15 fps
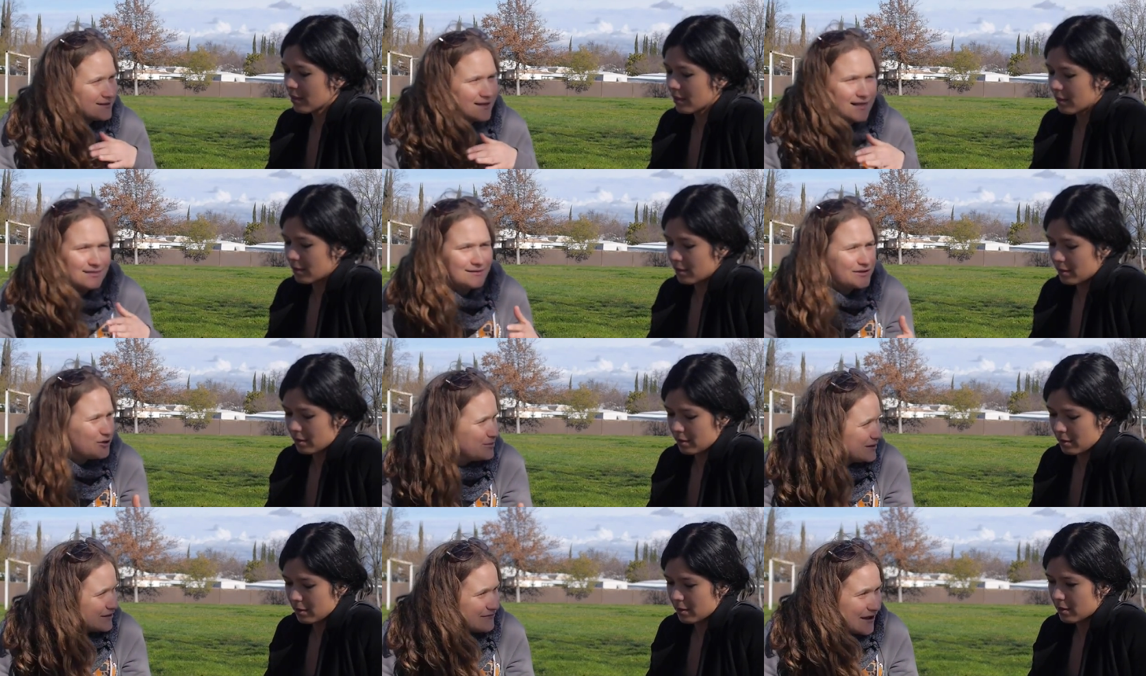Speaker 1: a little
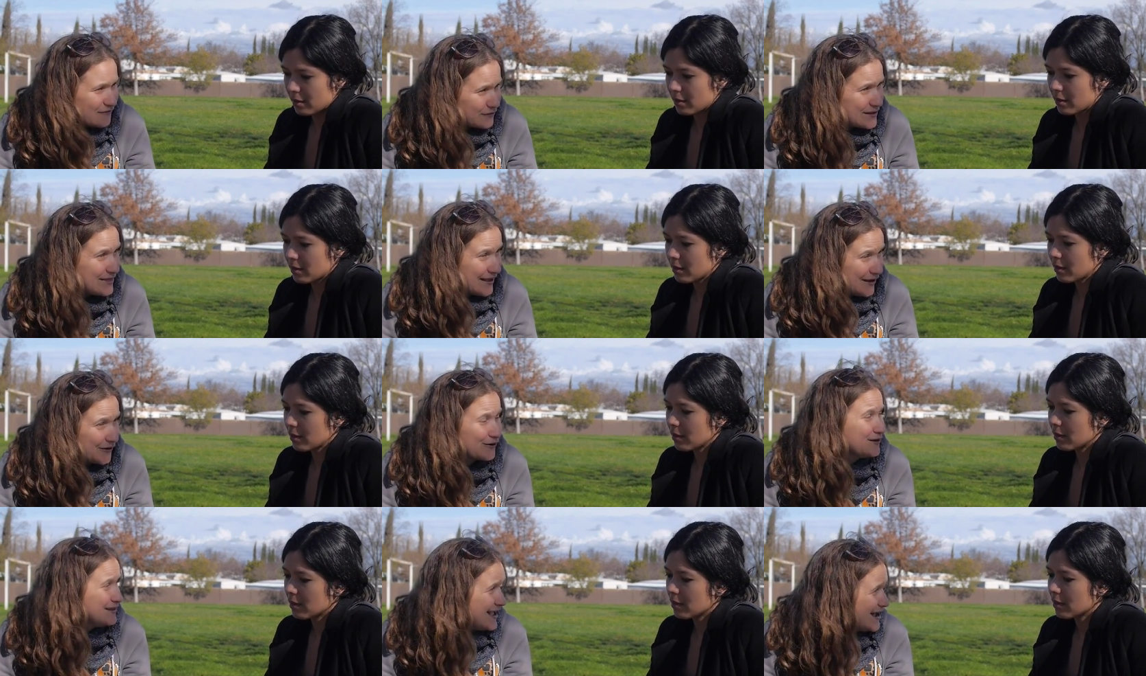bit of everything, or
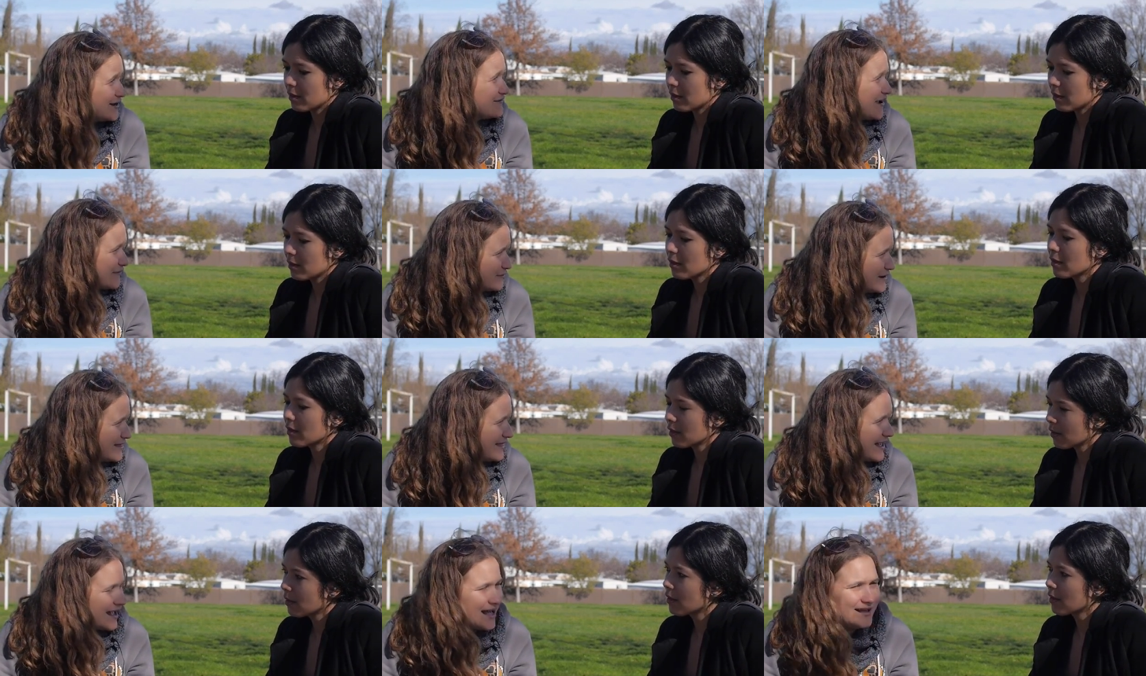a lot of
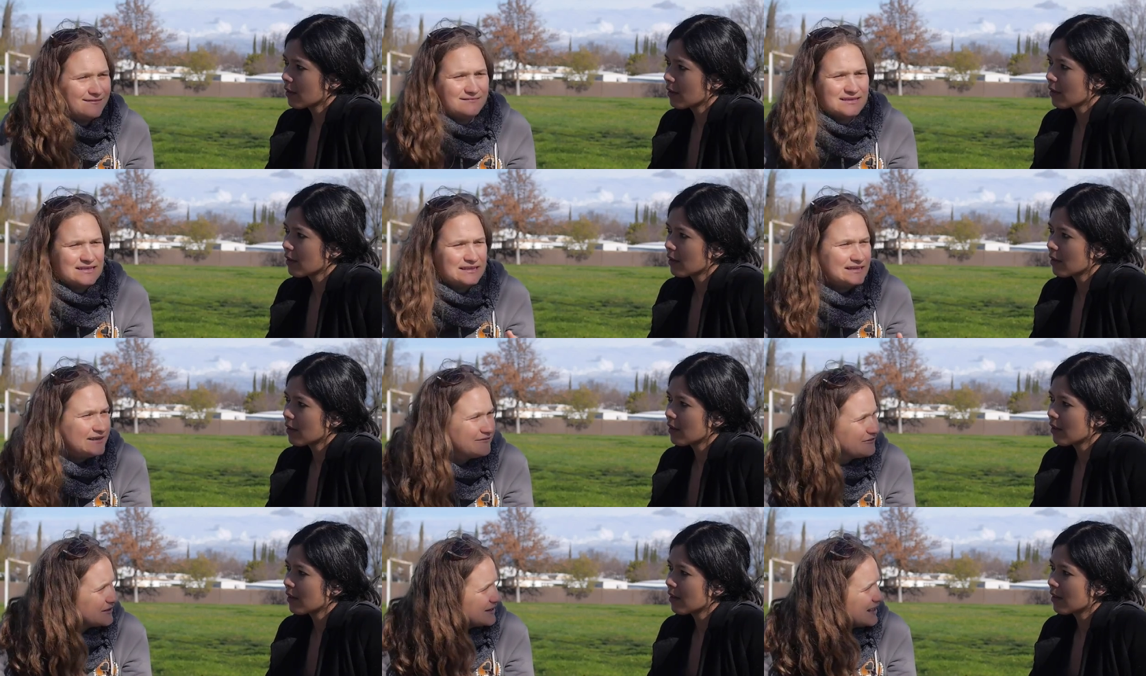everything. I've done
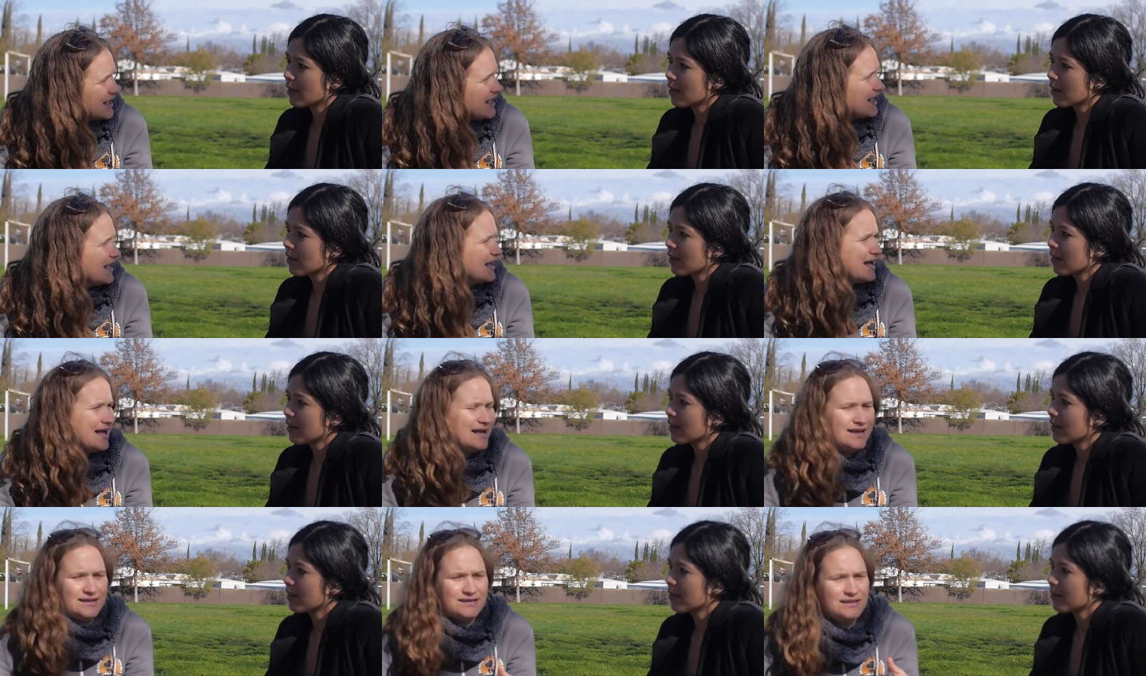leafleting,
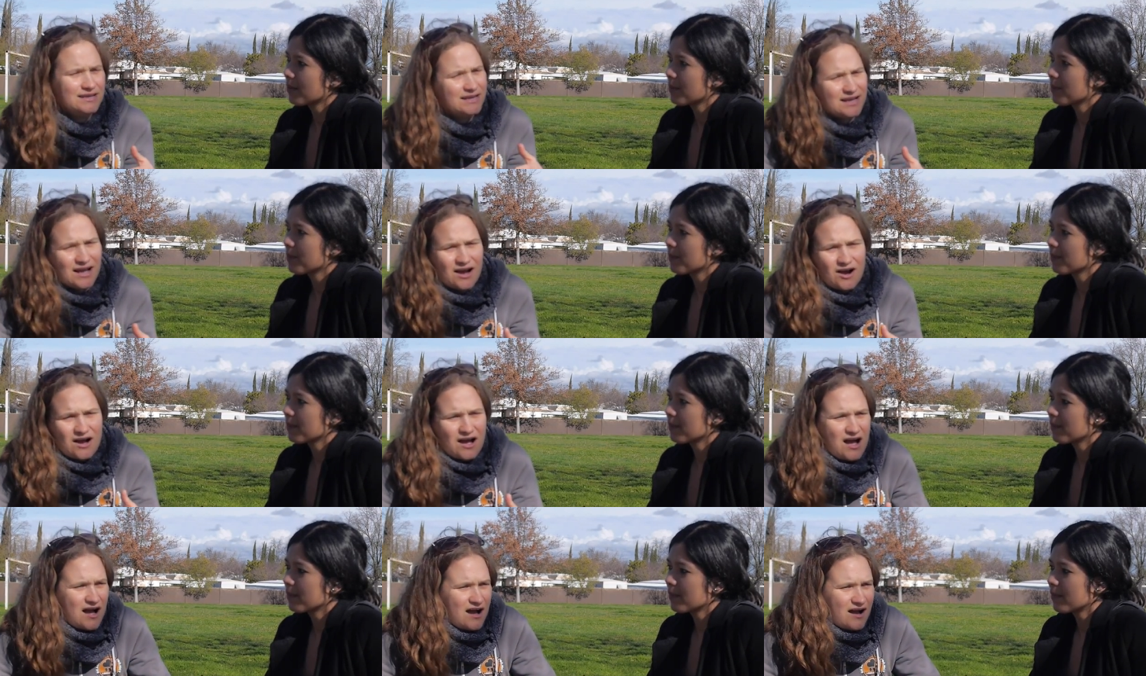I
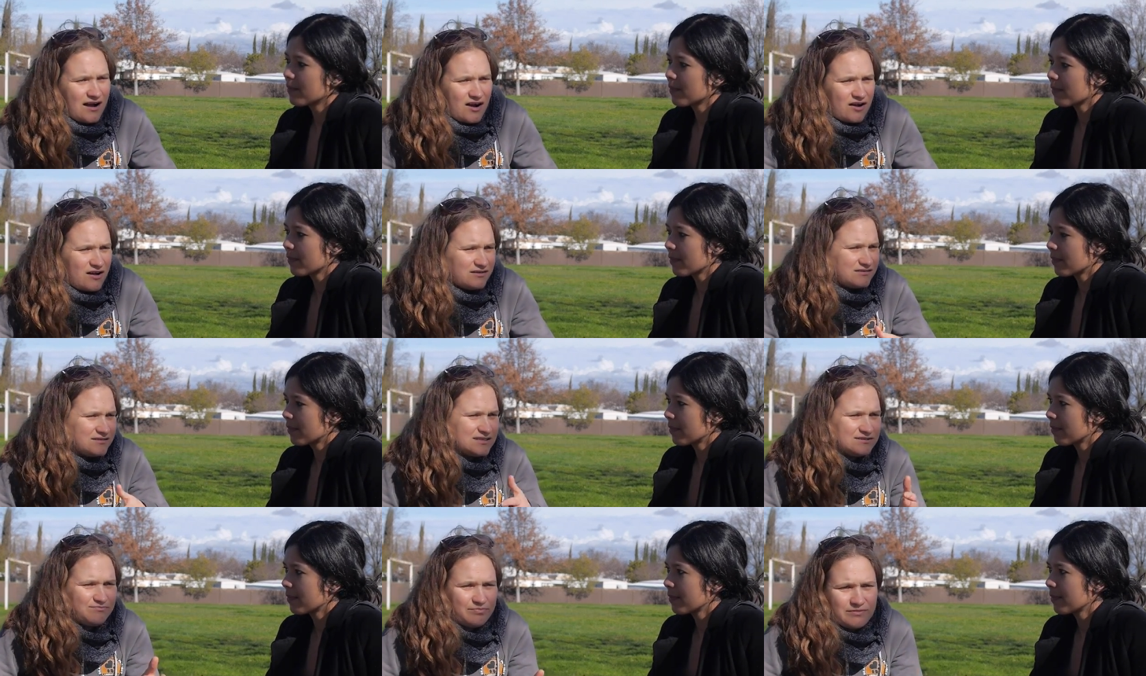had
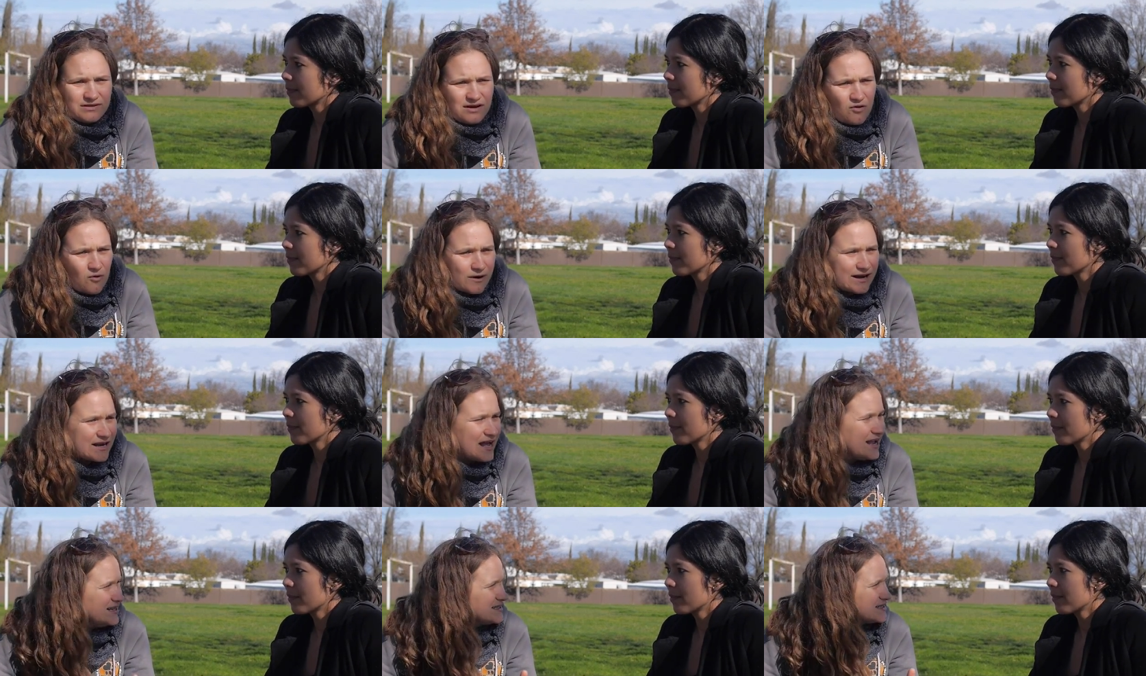
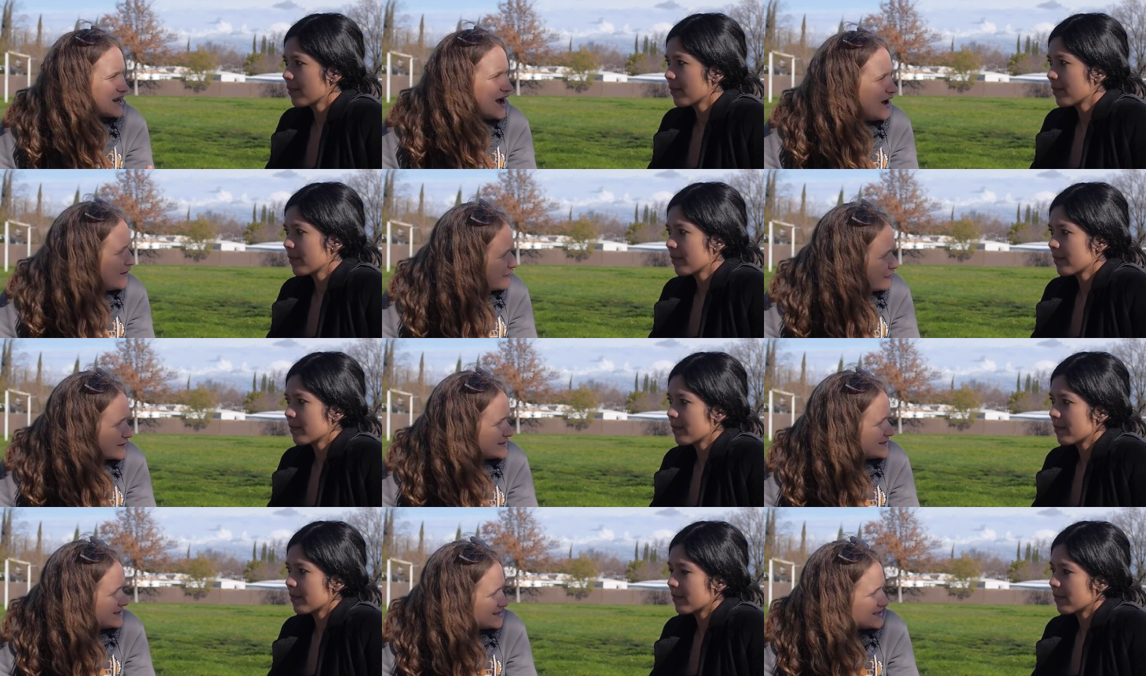organized
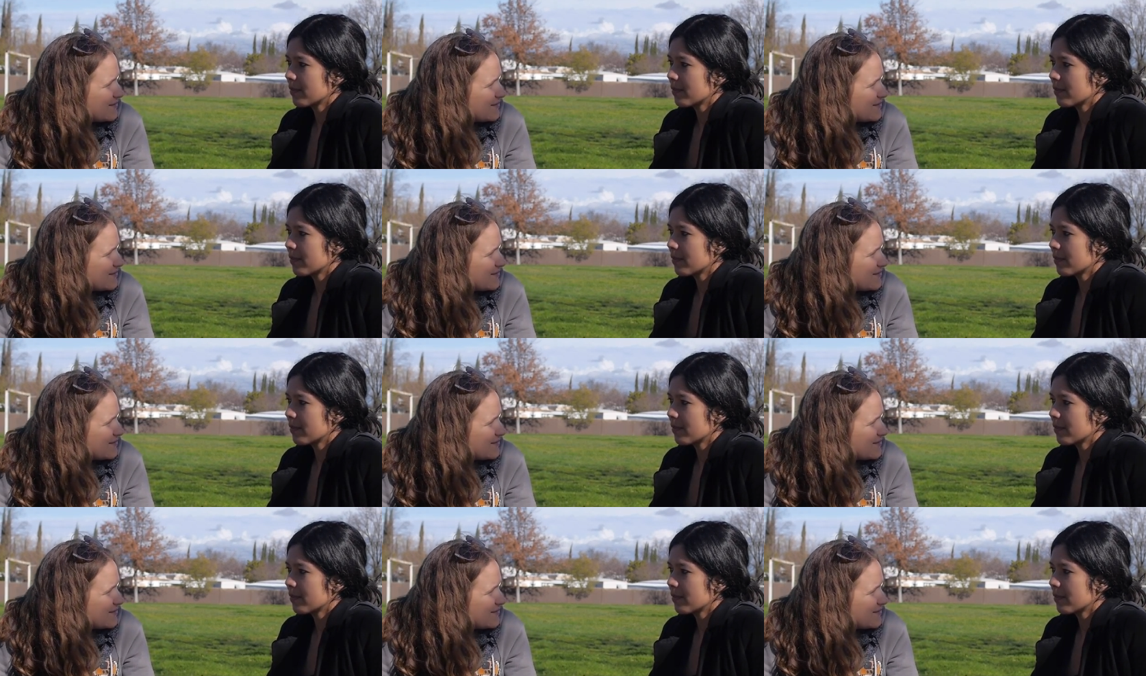conferences